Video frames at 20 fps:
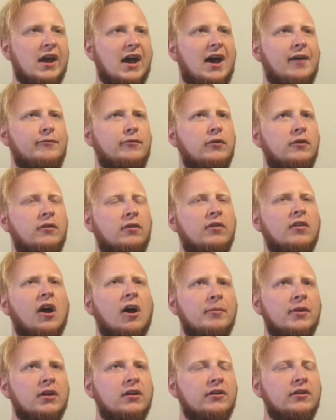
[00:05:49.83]
After
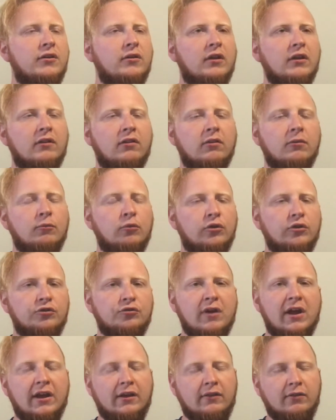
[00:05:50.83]
Insomnia, you get some more
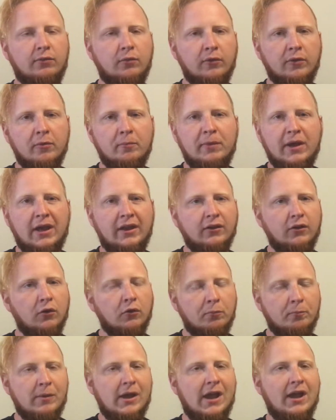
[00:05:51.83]
tracks where the band
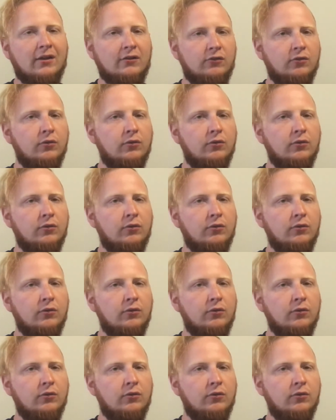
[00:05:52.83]
goes back